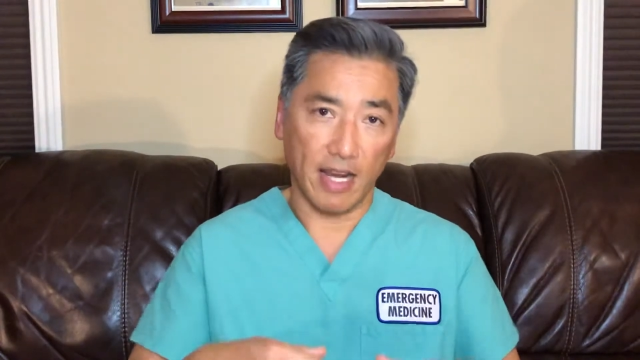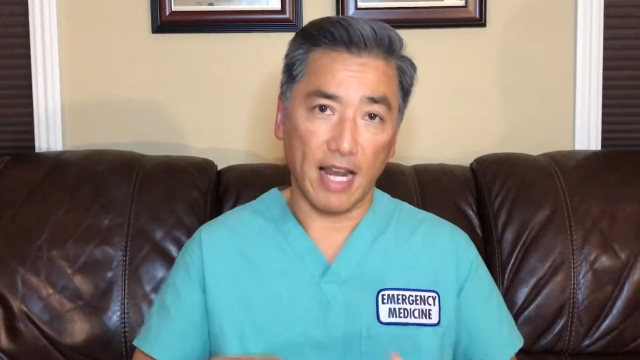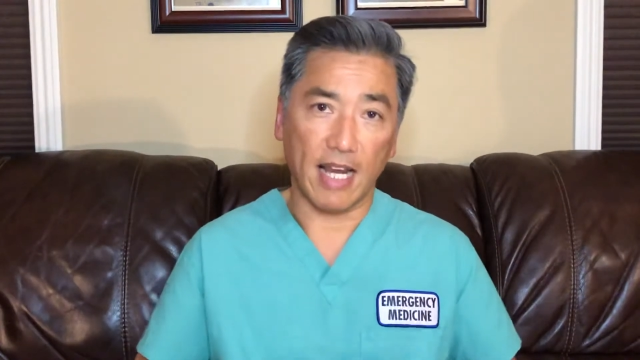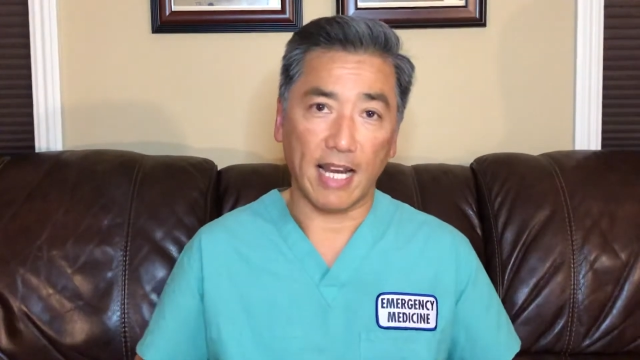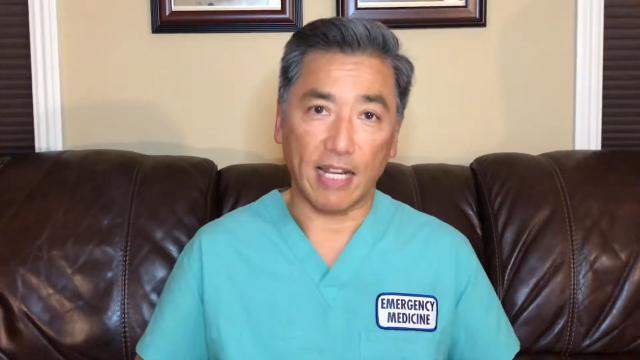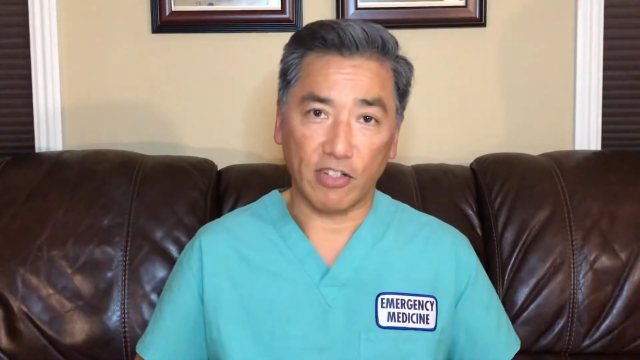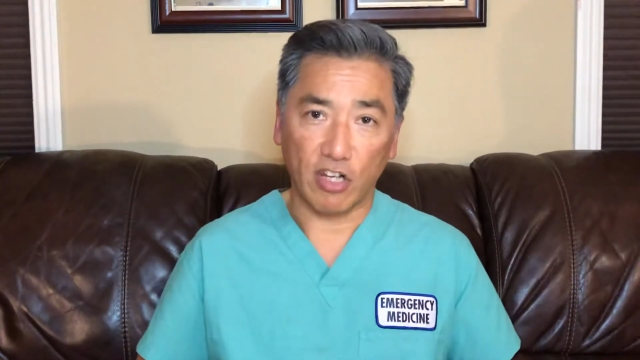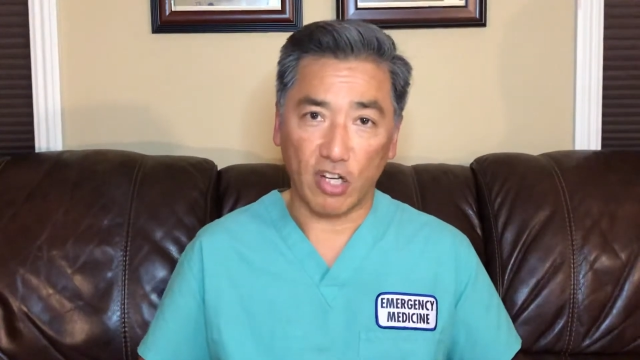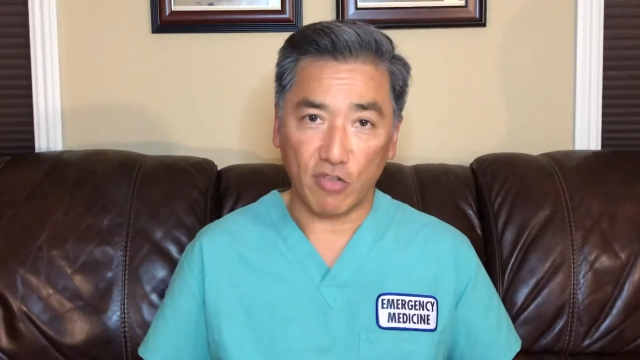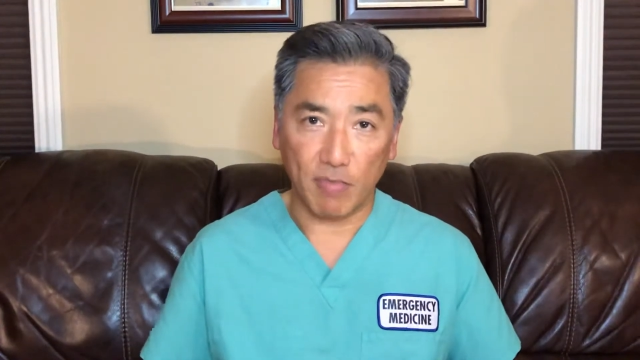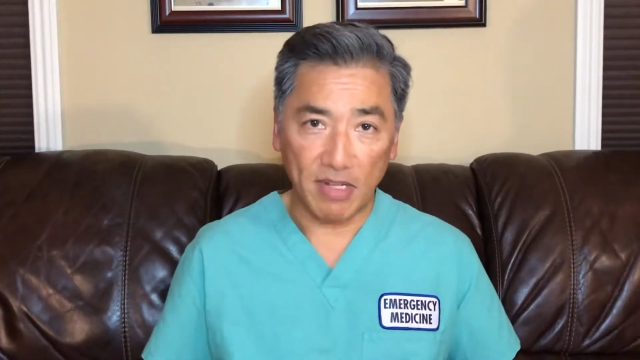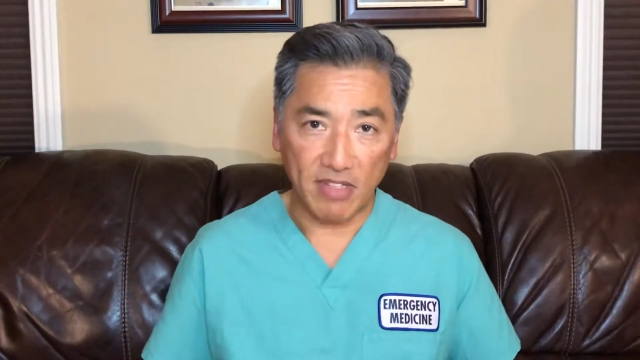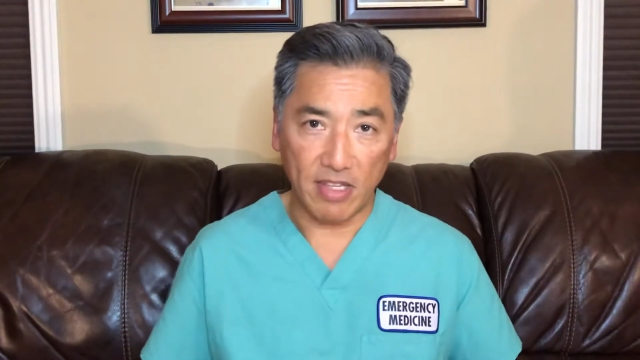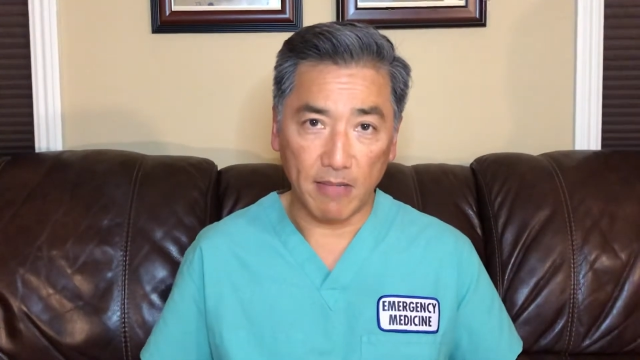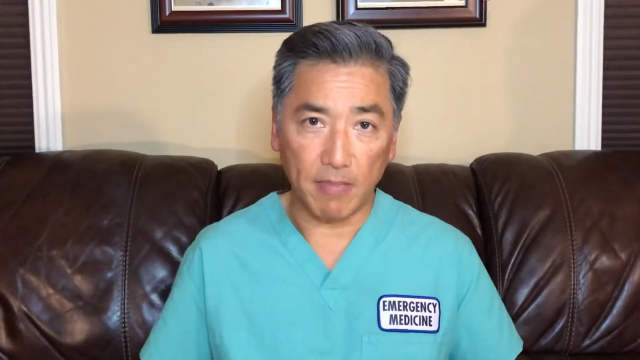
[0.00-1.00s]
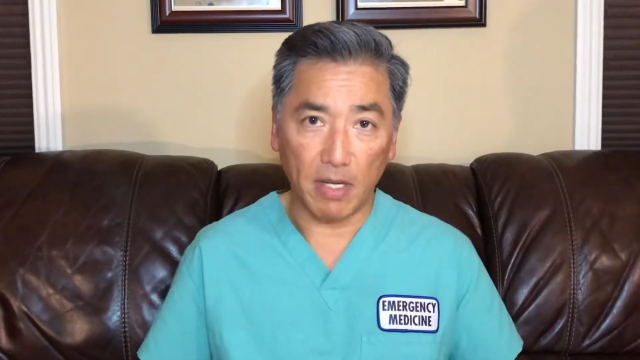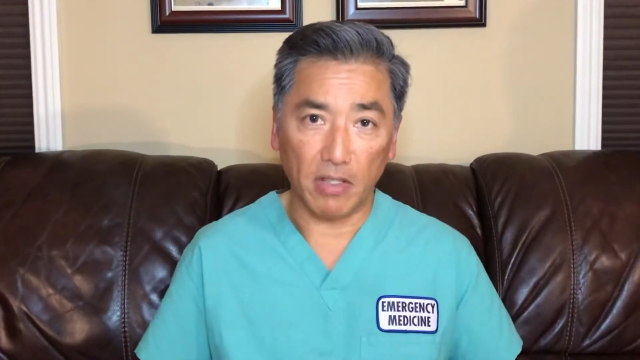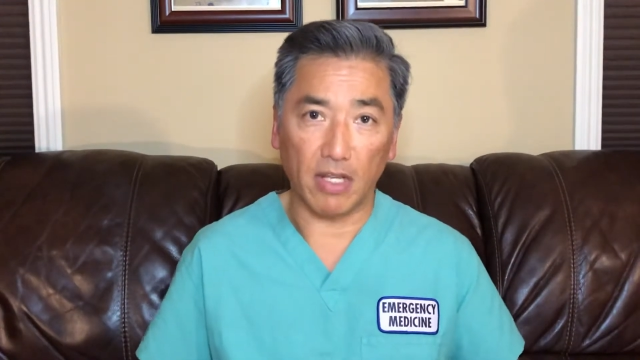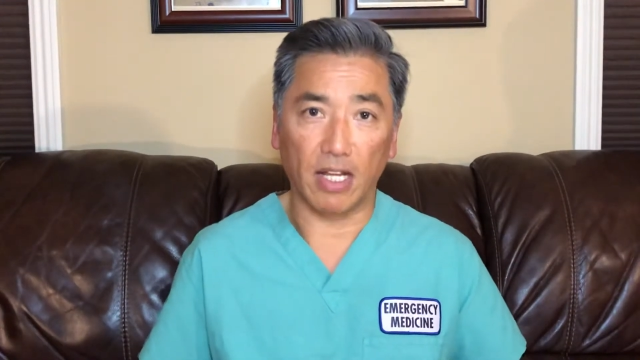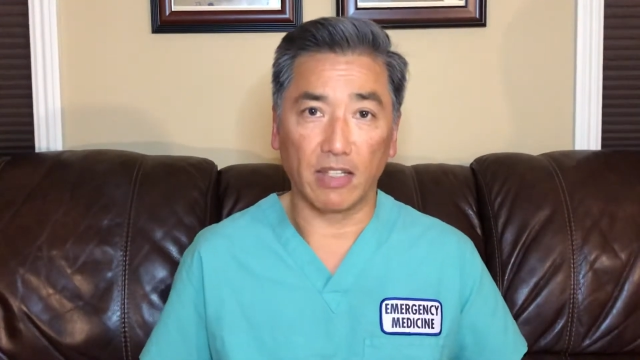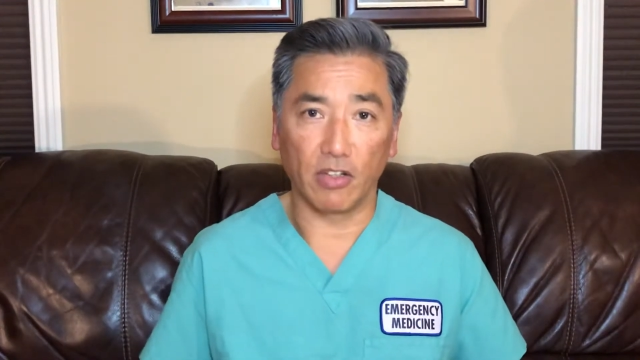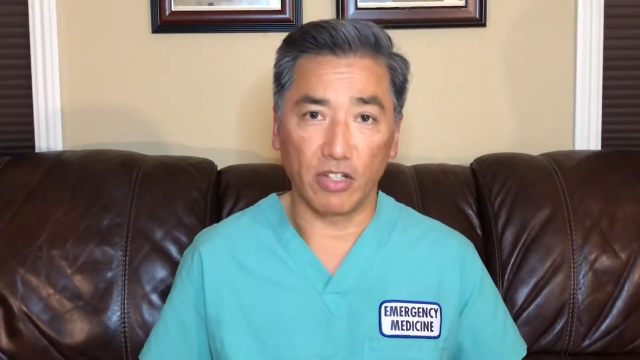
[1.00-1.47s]
and I touch my seatbelt
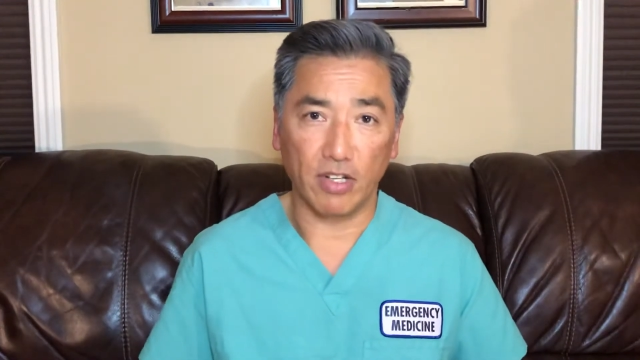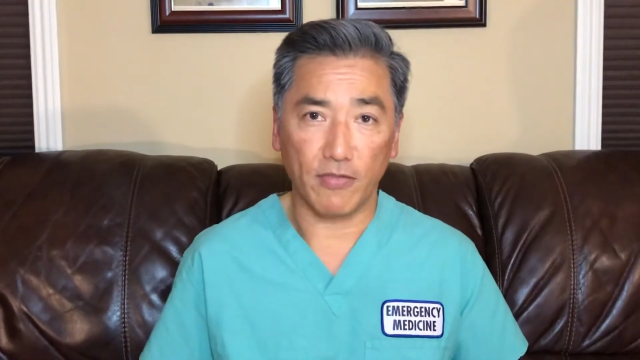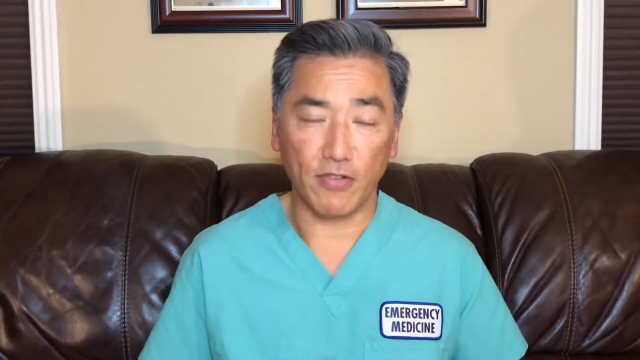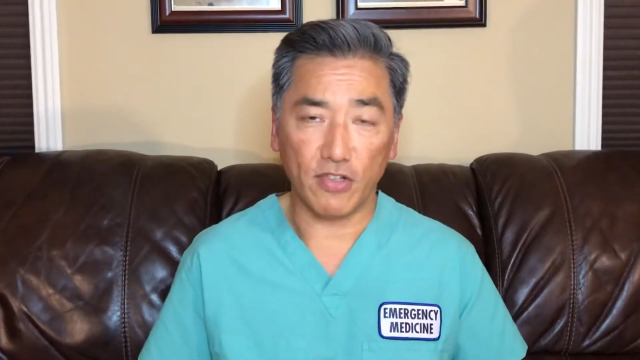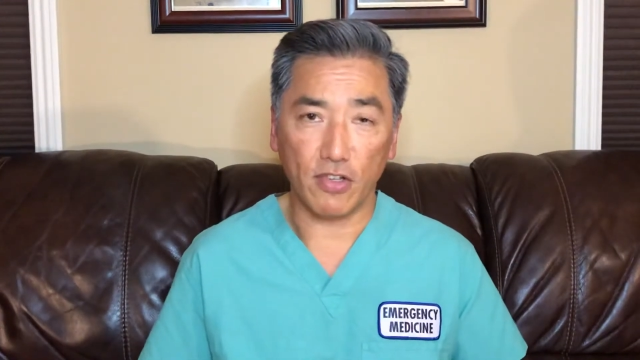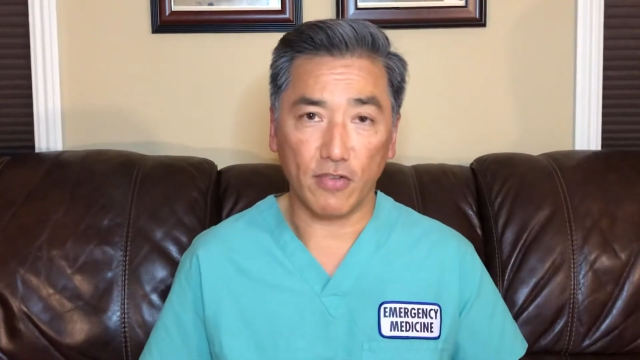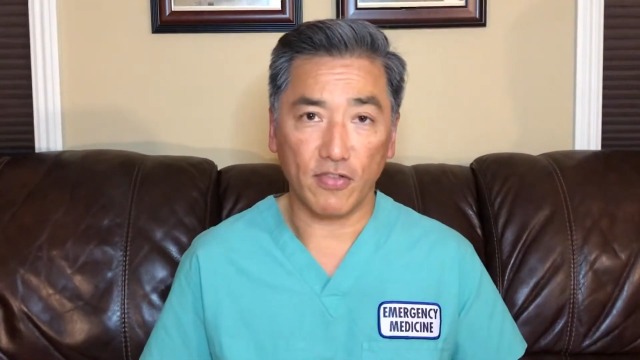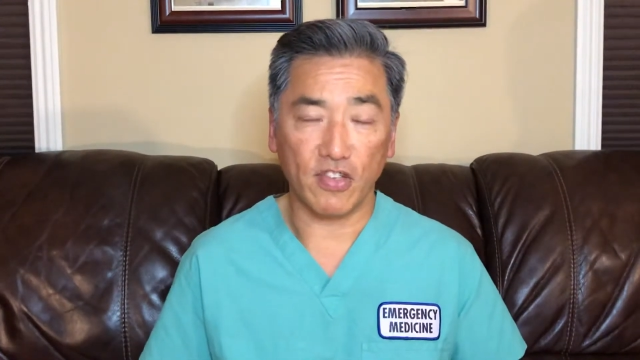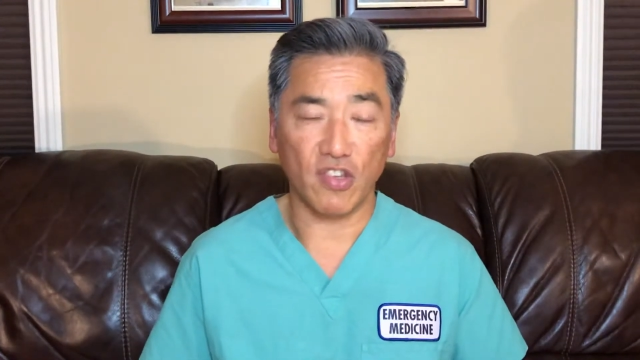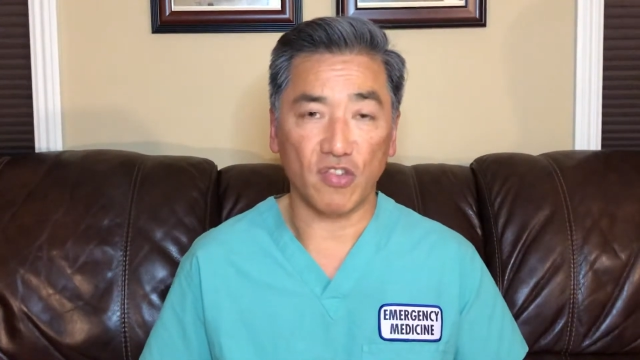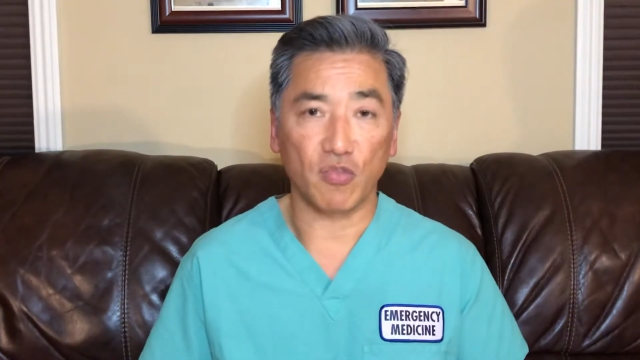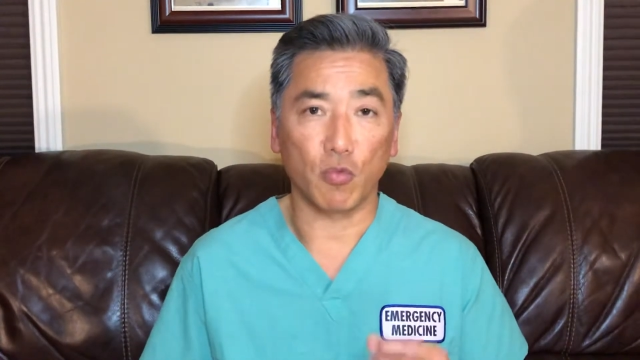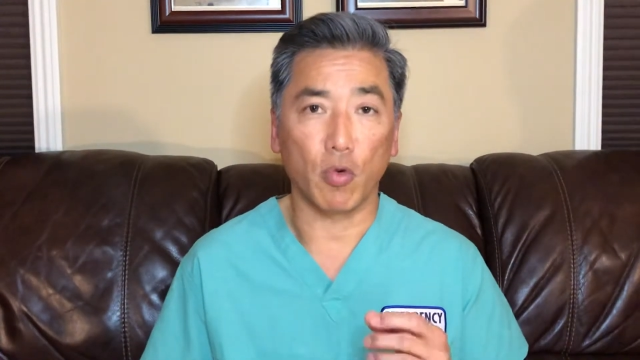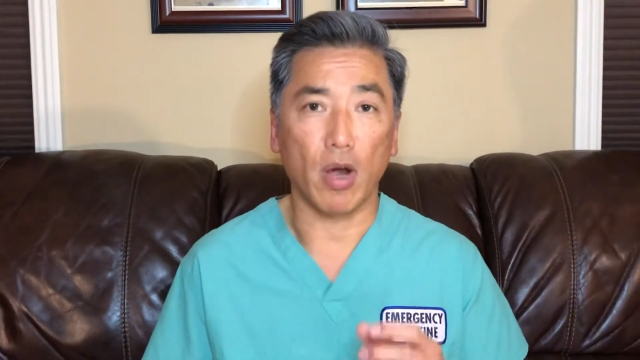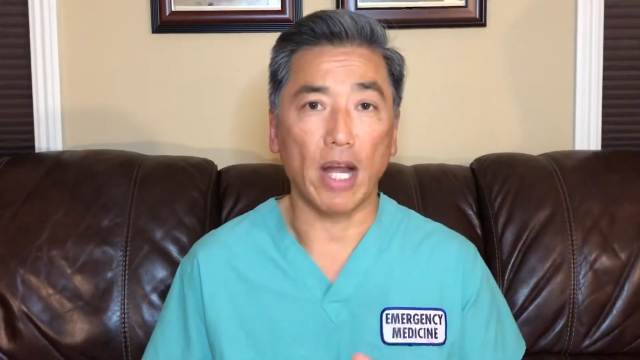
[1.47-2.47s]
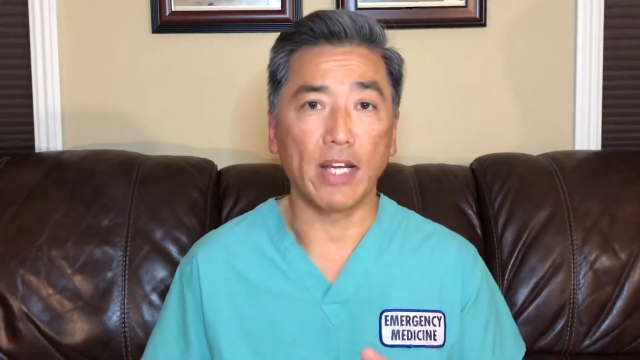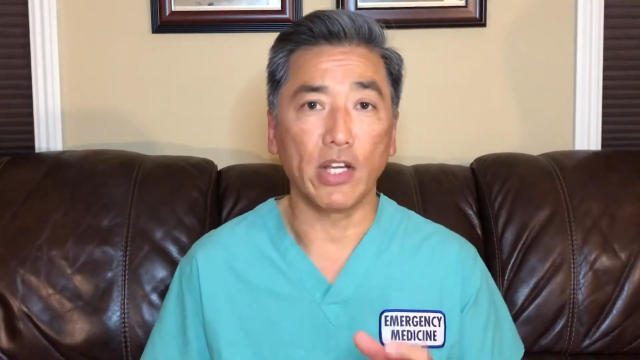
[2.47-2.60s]
on the different surfaces where I